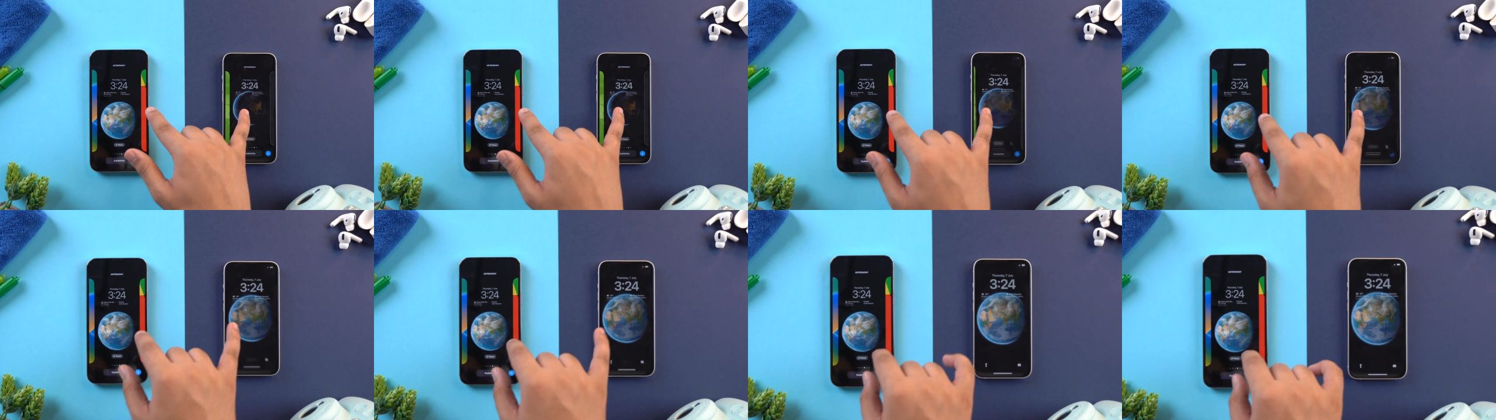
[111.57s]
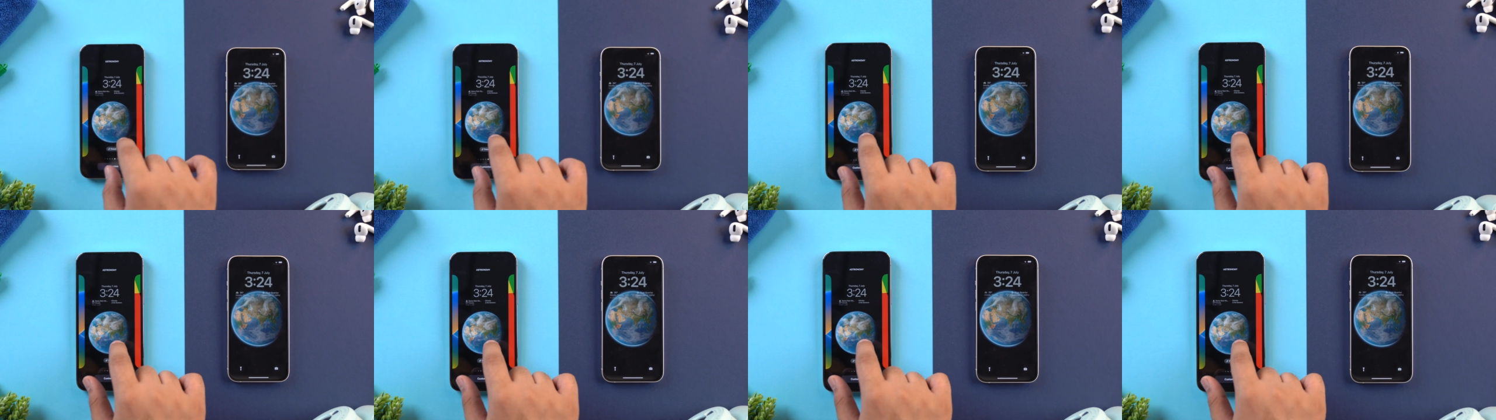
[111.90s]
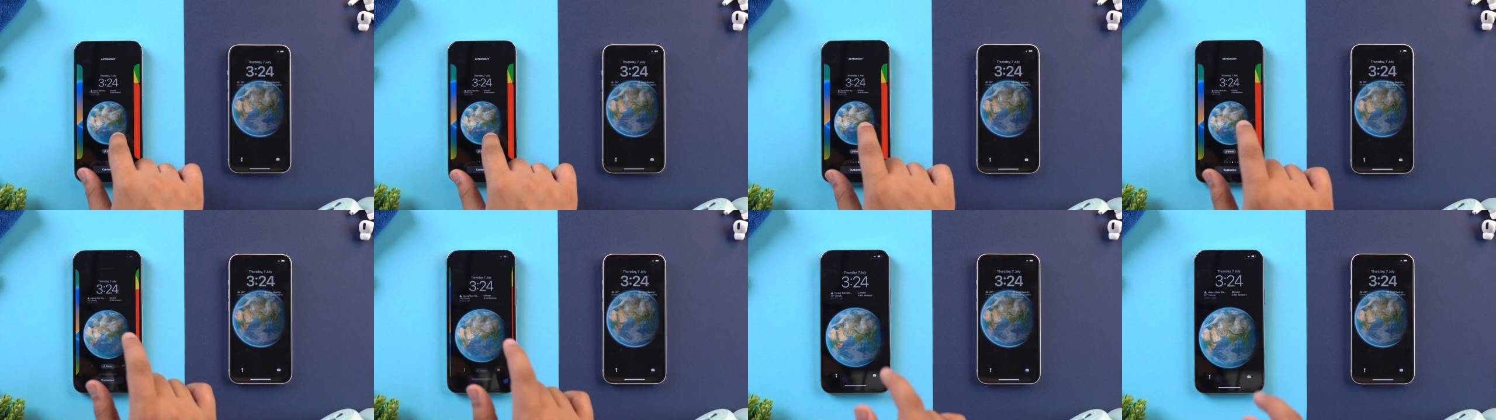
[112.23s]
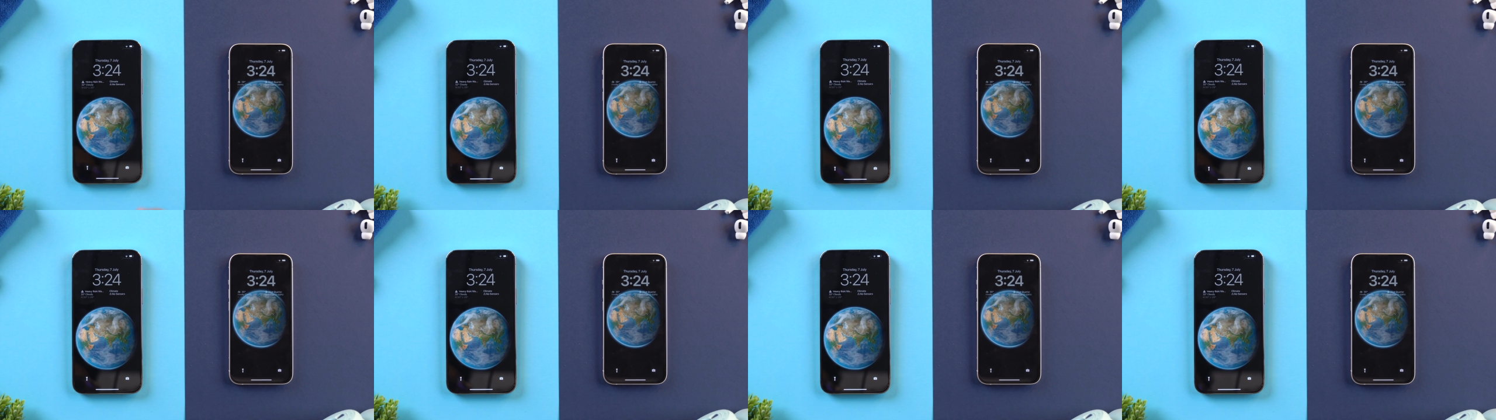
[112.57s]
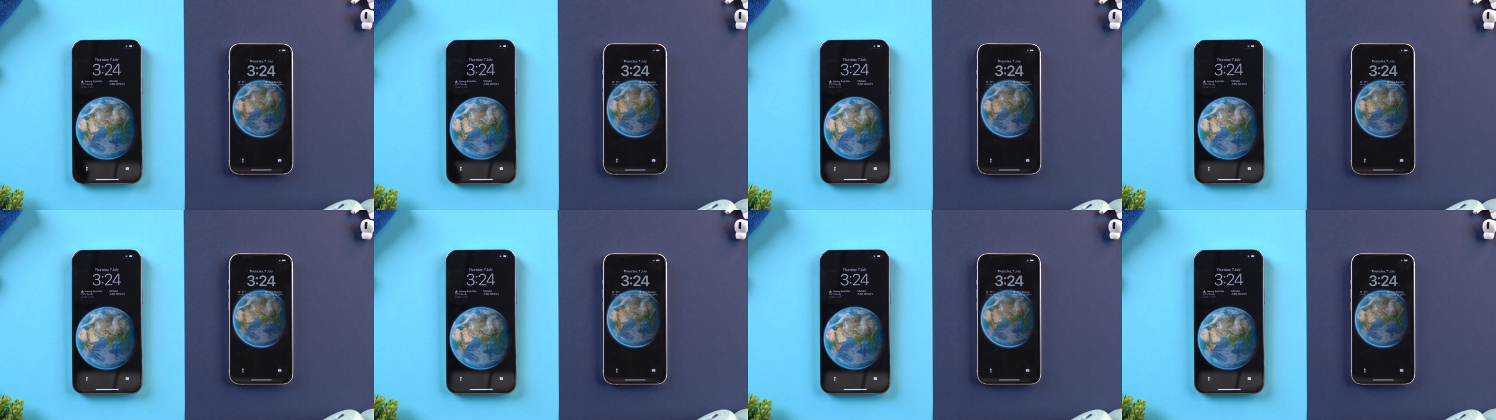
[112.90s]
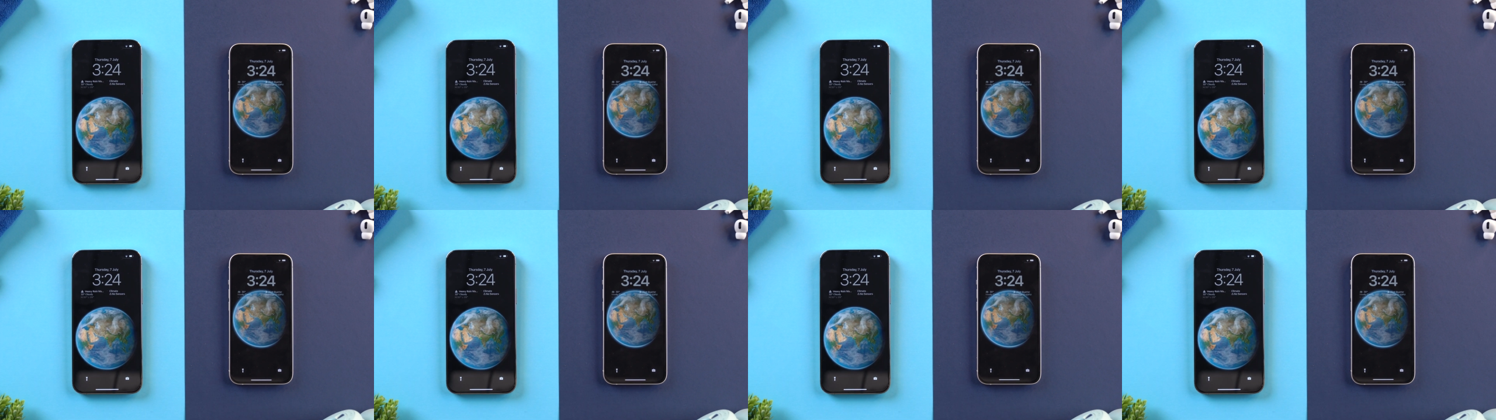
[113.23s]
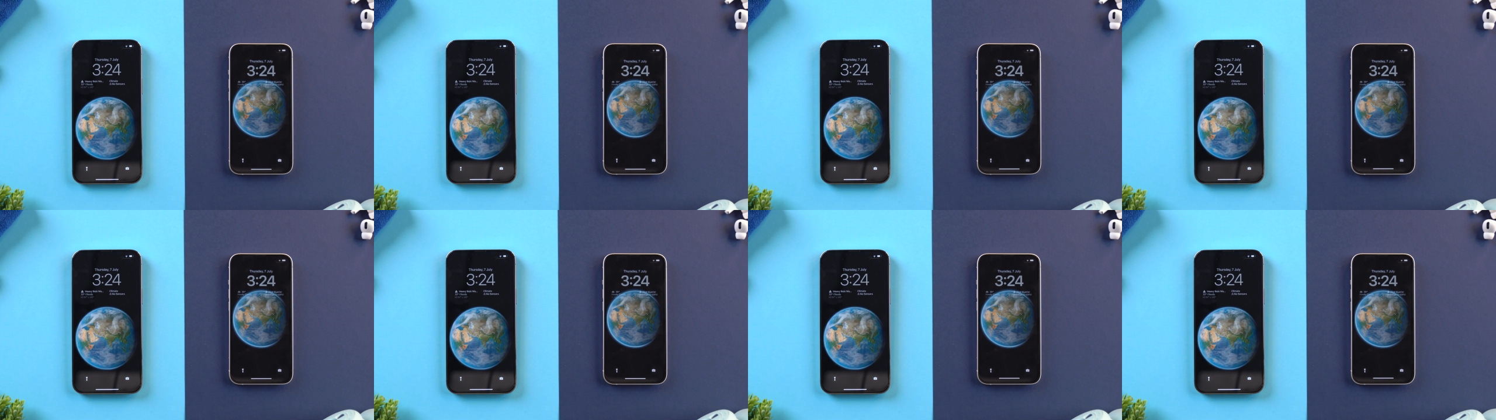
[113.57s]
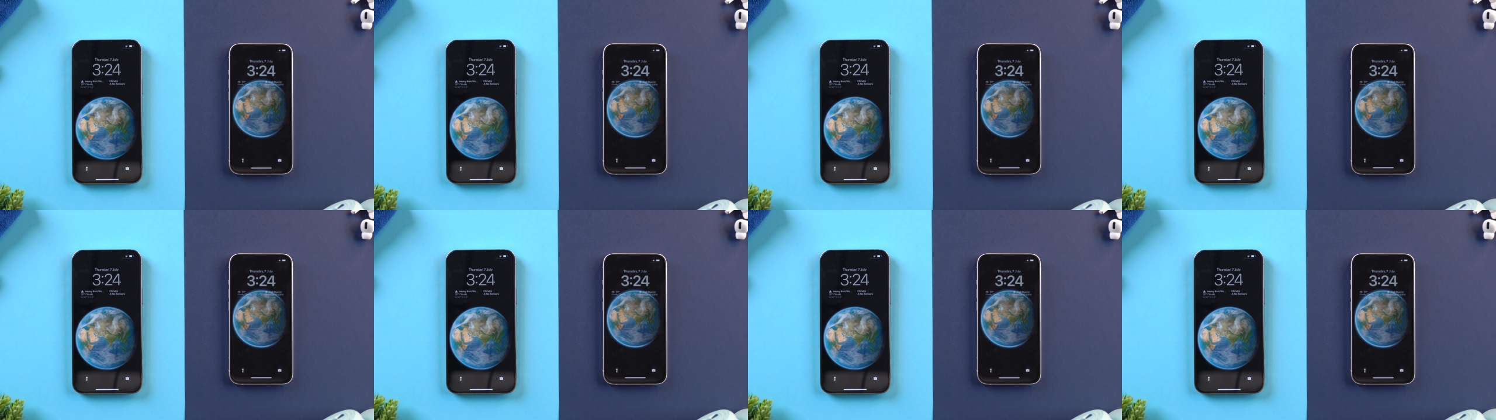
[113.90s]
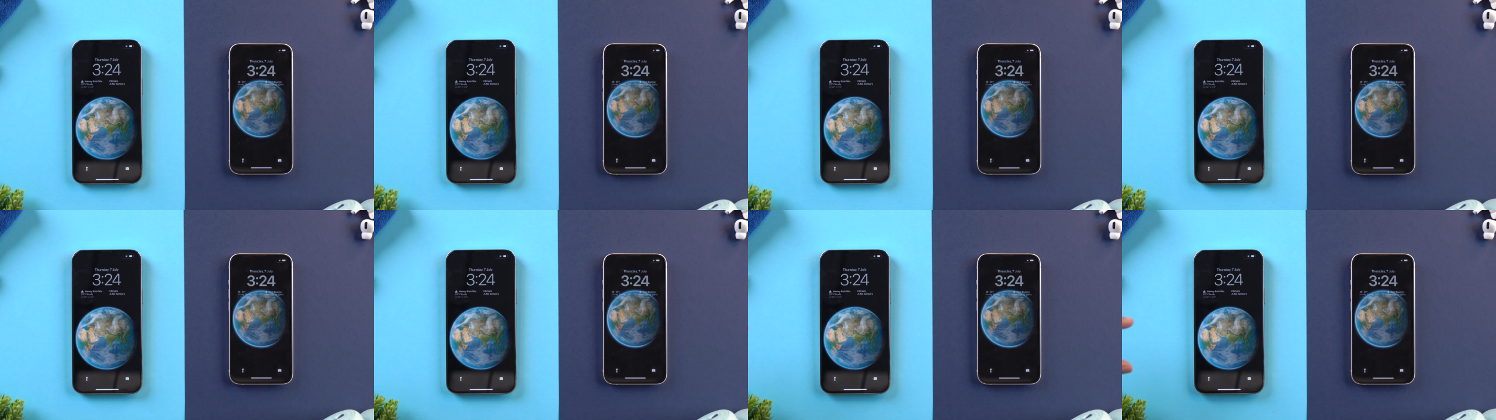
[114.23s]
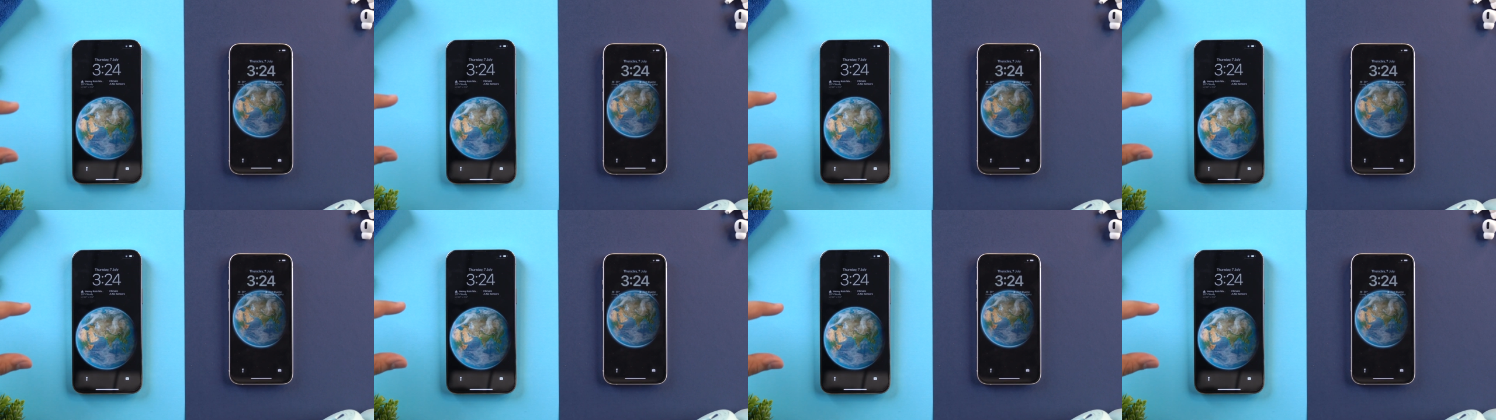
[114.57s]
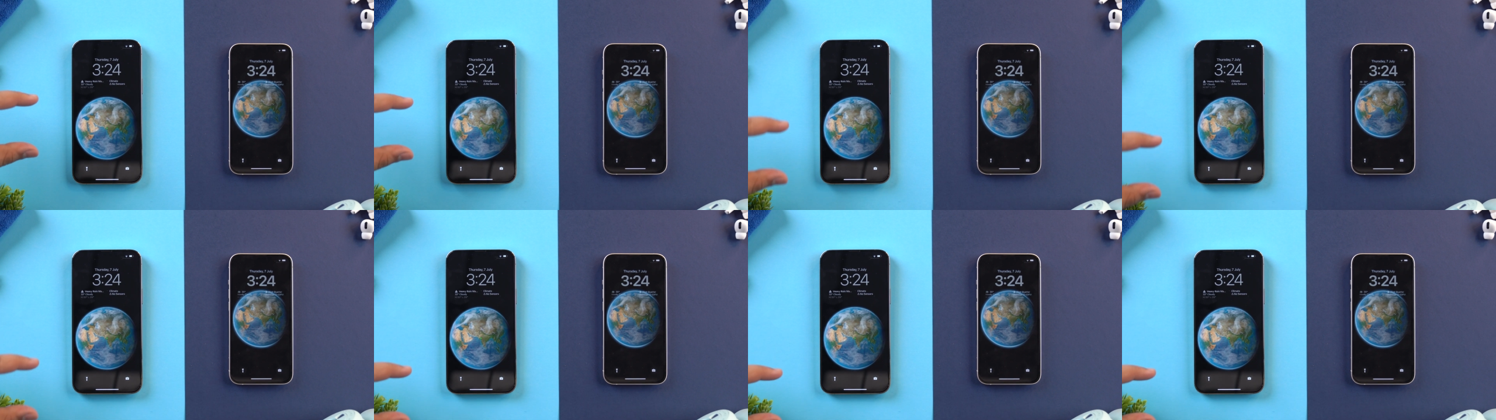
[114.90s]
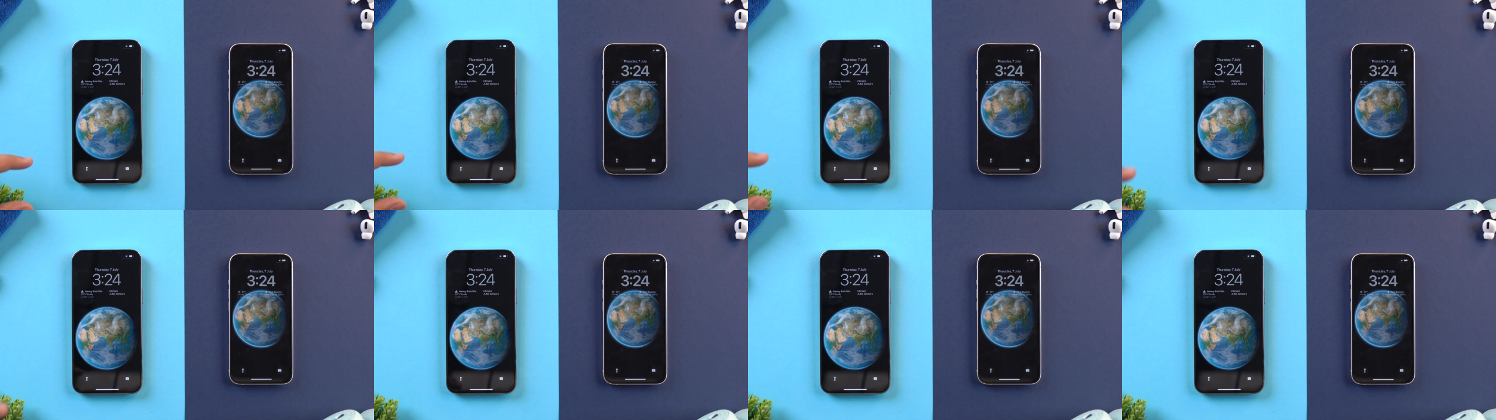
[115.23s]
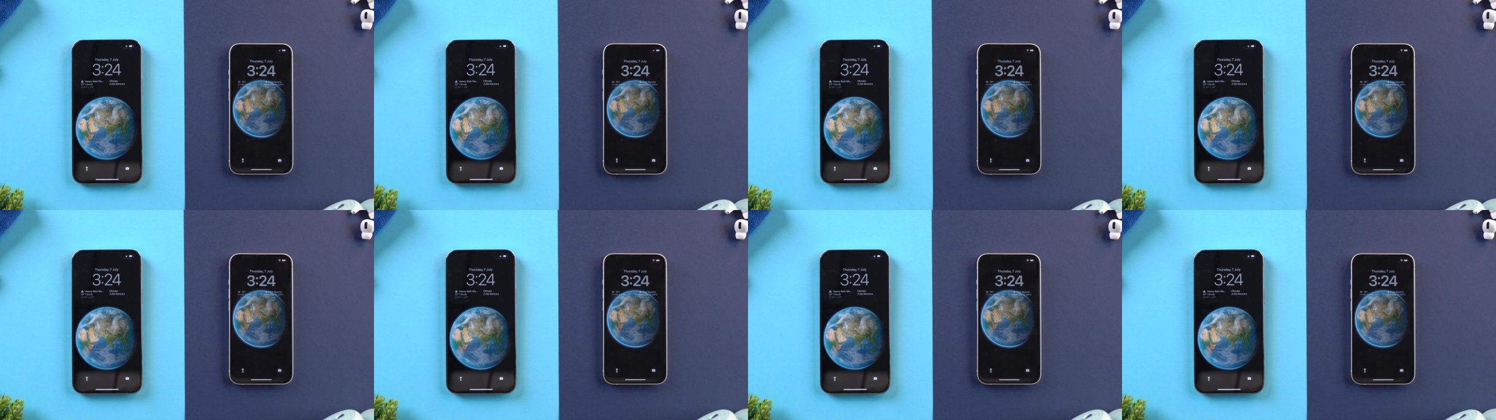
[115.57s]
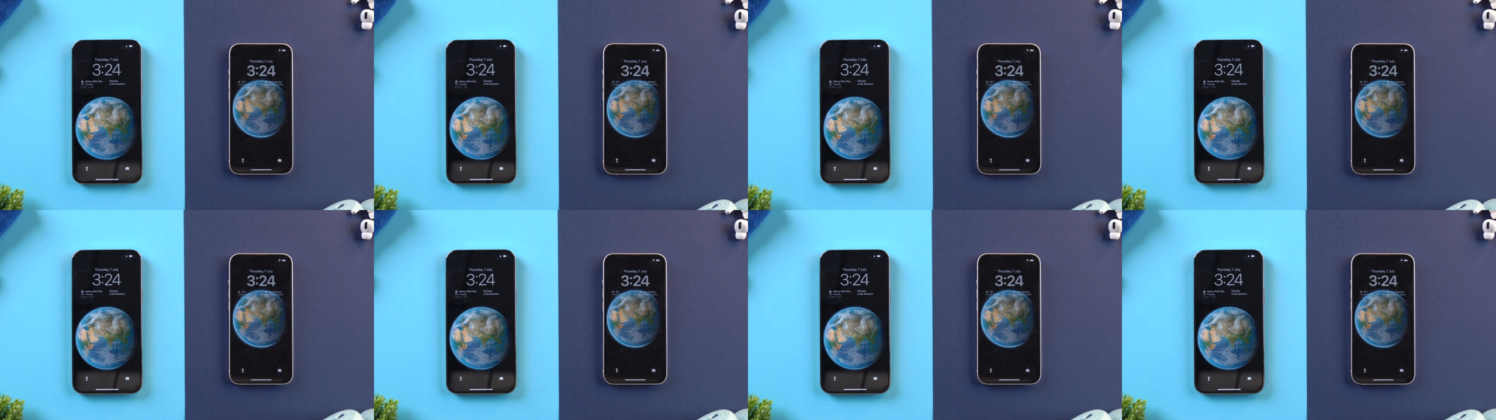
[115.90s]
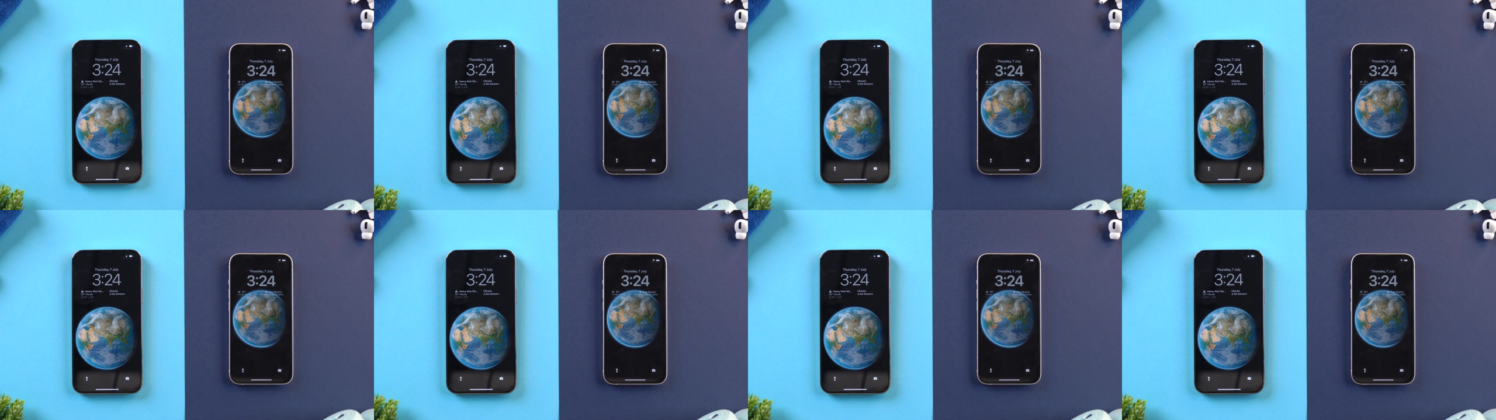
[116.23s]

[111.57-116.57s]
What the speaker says: [unreadable: no face in view]